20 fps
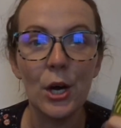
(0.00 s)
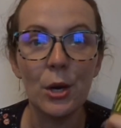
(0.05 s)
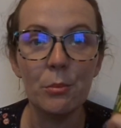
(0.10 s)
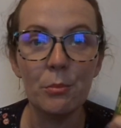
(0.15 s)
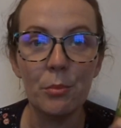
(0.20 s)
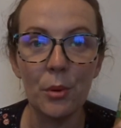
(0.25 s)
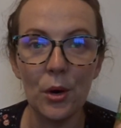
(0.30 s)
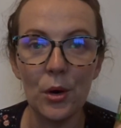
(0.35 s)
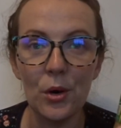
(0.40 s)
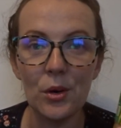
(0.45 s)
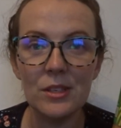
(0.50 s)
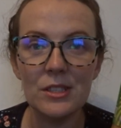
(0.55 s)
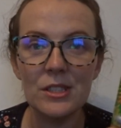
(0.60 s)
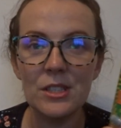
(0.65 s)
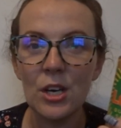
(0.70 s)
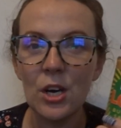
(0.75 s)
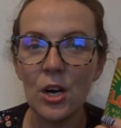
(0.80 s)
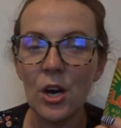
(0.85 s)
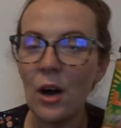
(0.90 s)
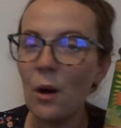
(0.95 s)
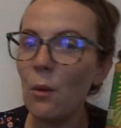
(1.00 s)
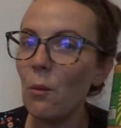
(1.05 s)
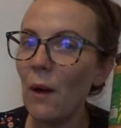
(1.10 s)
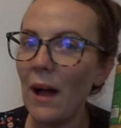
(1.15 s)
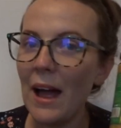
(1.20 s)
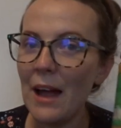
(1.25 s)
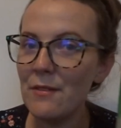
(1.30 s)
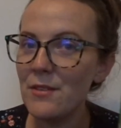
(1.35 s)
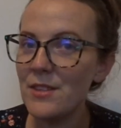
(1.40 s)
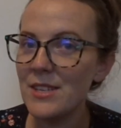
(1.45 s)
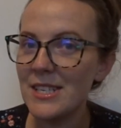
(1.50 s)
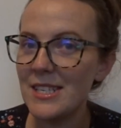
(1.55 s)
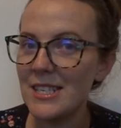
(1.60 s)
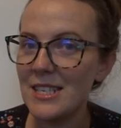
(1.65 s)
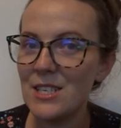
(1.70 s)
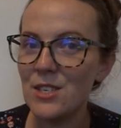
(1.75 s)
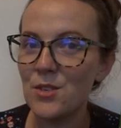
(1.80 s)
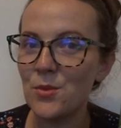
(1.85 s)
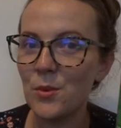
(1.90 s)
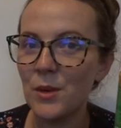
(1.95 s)
But whatever the
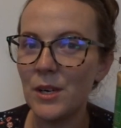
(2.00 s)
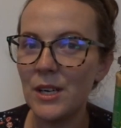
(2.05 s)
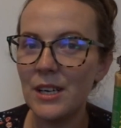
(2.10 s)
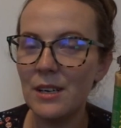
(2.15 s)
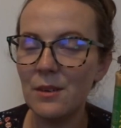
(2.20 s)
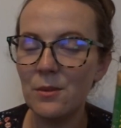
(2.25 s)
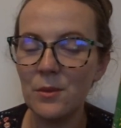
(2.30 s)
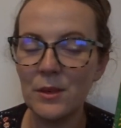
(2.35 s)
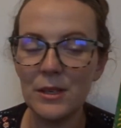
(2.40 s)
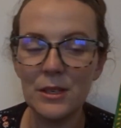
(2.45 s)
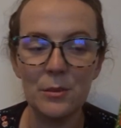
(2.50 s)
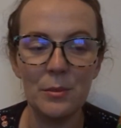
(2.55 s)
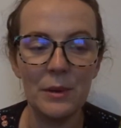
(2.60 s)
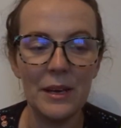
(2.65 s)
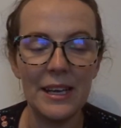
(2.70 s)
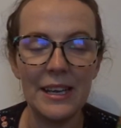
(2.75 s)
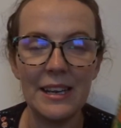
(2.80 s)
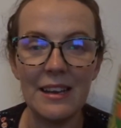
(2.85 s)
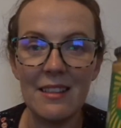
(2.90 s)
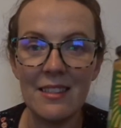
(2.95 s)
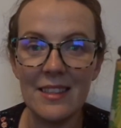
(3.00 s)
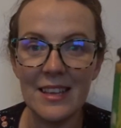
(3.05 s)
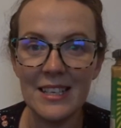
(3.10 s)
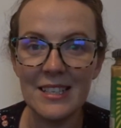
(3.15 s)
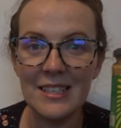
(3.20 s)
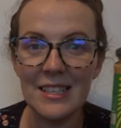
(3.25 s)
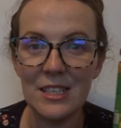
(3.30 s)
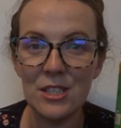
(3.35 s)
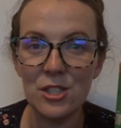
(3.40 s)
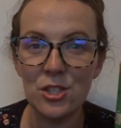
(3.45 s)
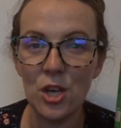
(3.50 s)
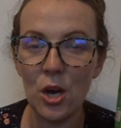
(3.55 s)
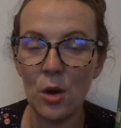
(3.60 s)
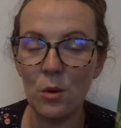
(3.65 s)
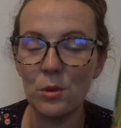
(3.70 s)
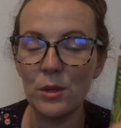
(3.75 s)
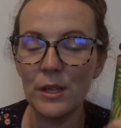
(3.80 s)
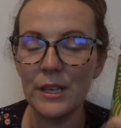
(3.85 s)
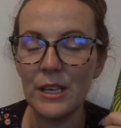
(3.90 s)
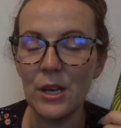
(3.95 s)
sins will be, this is
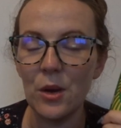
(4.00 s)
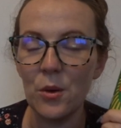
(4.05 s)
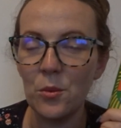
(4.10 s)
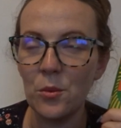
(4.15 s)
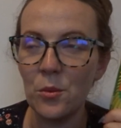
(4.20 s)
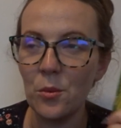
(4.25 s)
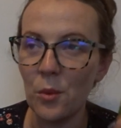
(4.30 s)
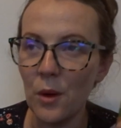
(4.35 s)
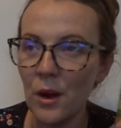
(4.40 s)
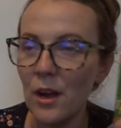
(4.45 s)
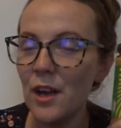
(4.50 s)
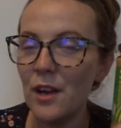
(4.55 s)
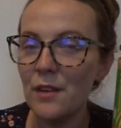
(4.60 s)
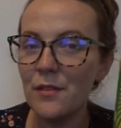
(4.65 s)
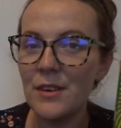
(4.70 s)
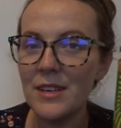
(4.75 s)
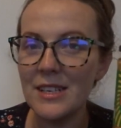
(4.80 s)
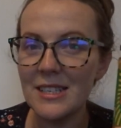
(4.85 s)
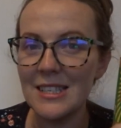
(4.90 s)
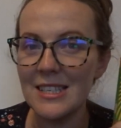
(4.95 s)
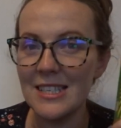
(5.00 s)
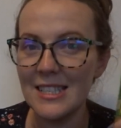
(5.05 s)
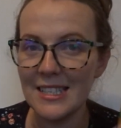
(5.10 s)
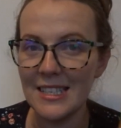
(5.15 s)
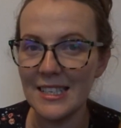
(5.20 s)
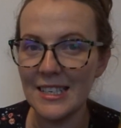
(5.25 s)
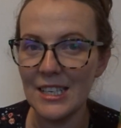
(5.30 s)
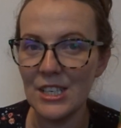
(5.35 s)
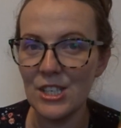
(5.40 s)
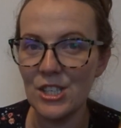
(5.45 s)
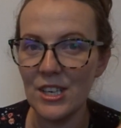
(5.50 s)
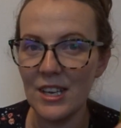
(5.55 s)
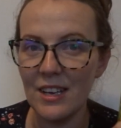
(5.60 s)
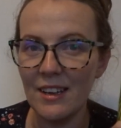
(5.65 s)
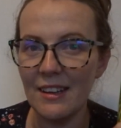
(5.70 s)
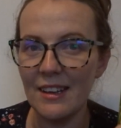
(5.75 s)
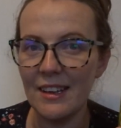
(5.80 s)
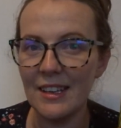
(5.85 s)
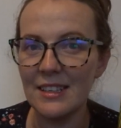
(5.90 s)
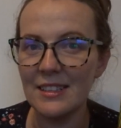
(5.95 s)
totally worth the sinage.
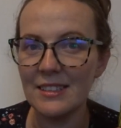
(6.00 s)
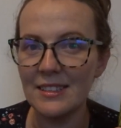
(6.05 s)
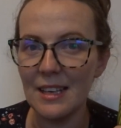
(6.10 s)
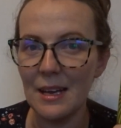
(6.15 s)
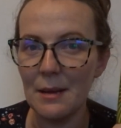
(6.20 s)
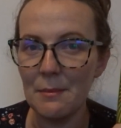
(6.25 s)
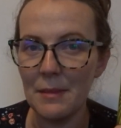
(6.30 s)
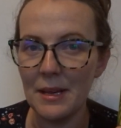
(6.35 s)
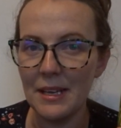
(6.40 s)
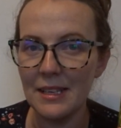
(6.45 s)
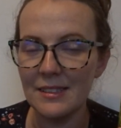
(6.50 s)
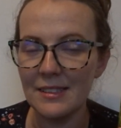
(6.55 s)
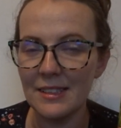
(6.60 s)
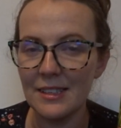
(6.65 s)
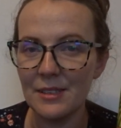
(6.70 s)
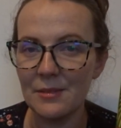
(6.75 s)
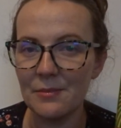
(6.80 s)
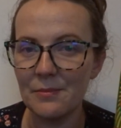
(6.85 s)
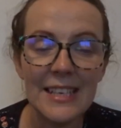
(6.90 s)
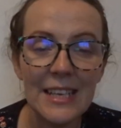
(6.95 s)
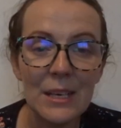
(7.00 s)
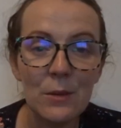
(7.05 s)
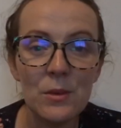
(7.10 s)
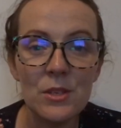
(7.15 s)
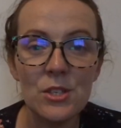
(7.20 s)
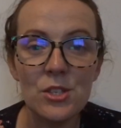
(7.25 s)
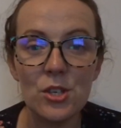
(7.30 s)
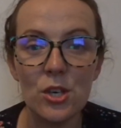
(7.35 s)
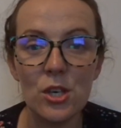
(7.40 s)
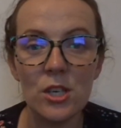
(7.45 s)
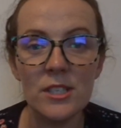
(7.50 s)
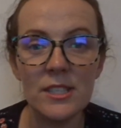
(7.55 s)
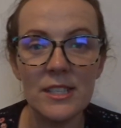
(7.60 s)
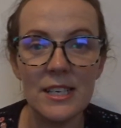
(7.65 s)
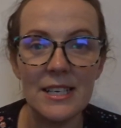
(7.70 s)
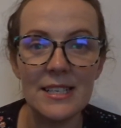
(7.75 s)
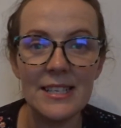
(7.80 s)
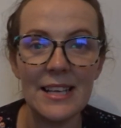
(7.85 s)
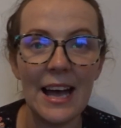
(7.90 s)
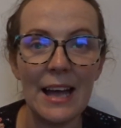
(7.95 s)
It is amazing. Sticking with
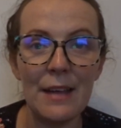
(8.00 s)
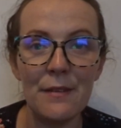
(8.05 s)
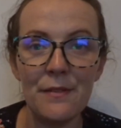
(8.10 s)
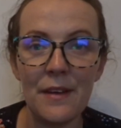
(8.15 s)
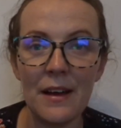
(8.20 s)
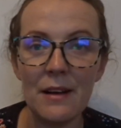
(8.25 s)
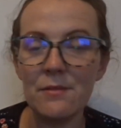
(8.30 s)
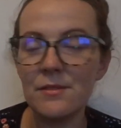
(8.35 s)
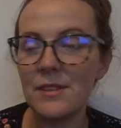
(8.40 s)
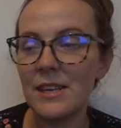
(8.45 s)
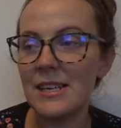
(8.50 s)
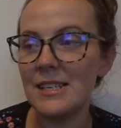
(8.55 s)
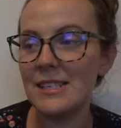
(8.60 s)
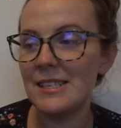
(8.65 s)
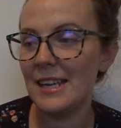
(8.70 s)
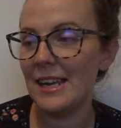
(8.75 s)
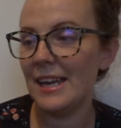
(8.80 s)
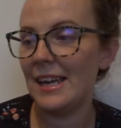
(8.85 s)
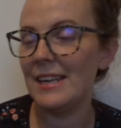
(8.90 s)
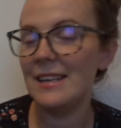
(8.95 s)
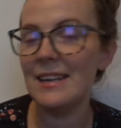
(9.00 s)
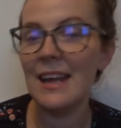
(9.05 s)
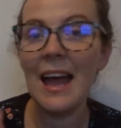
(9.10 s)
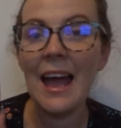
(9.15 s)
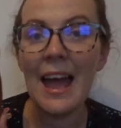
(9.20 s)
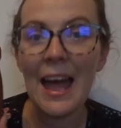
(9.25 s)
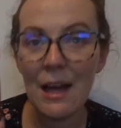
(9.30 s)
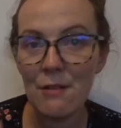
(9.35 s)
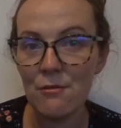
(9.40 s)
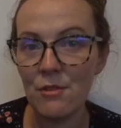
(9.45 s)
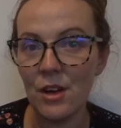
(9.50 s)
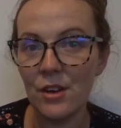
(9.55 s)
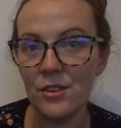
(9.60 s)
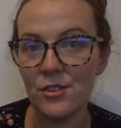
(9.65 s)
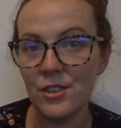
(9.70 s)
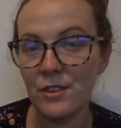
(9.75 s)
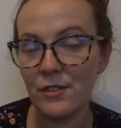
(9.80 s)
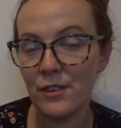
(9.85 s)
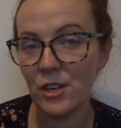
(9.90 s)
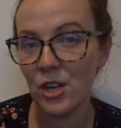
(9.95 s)
sauces, I found this in Heron.
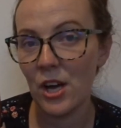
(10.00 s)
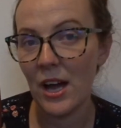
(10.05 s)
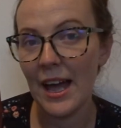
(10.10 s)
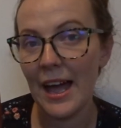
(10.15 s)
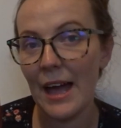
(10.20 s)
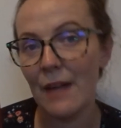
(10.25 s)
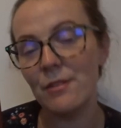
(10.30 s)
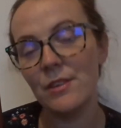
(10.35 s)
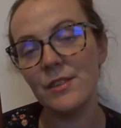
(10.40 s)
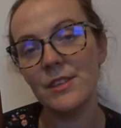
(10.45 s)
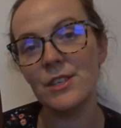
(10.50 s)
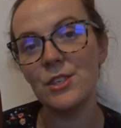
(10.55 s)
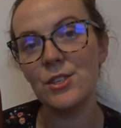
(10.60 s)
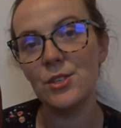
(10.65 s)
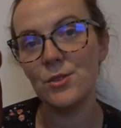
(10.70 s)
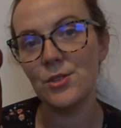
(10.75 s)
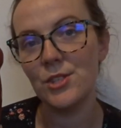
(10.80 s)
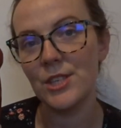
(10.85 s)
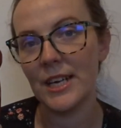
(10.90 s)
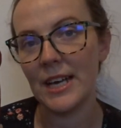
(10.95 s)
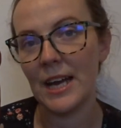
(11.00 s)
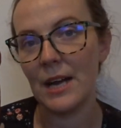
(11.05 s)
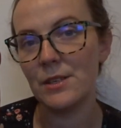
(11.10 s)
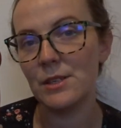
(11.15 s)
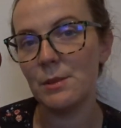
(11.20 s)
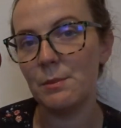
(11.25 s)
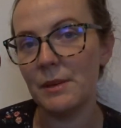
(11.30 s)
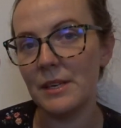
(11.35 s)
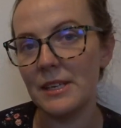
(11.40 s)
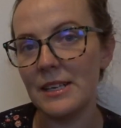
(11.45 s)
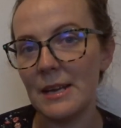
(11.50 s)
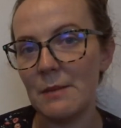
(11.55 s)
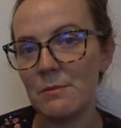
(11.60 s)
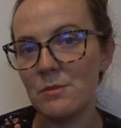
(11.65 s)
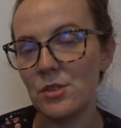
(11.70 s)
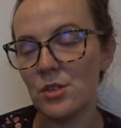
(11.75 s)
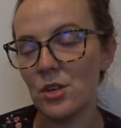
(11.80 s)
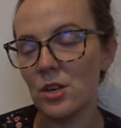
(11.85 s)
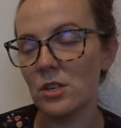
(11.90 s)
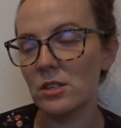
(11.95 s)
So if you haven't got Heron, then do check out your B&M
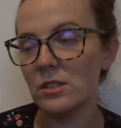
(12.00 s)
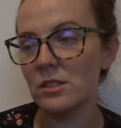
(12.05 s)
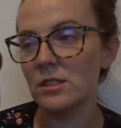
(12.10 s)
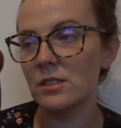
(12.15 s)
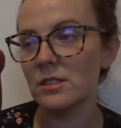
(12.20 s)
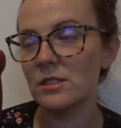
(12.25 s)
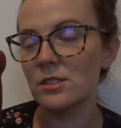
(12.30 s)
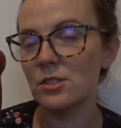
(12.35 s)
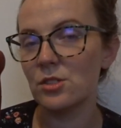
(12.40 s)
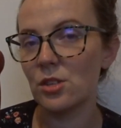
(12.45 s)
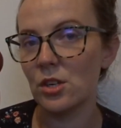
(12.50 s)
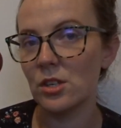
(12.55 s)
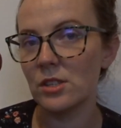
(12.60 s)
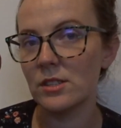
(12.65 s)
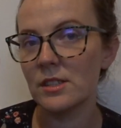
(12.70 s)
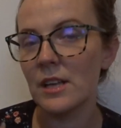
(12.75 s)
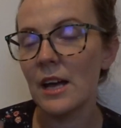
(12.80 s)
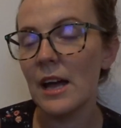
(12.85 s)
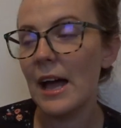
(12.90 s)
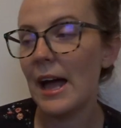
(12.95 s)
stores.